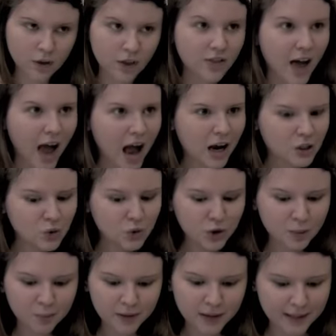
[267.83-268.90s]
The actual
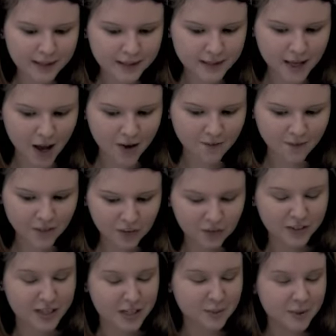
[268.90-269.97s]
complaints. I'm
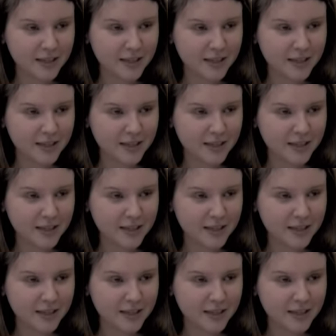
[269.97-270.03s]
fifteen